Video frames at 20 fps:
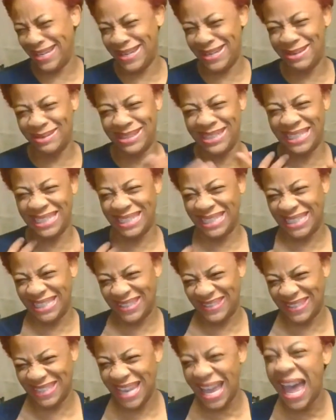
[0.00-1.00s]
I'm just so
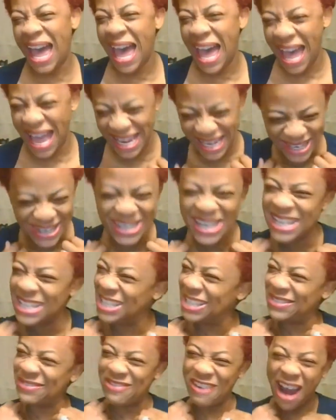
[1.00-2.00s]
tired.
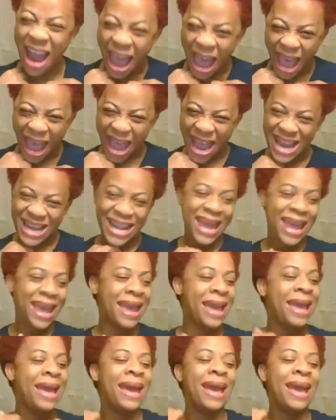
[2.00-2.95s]
It's Friday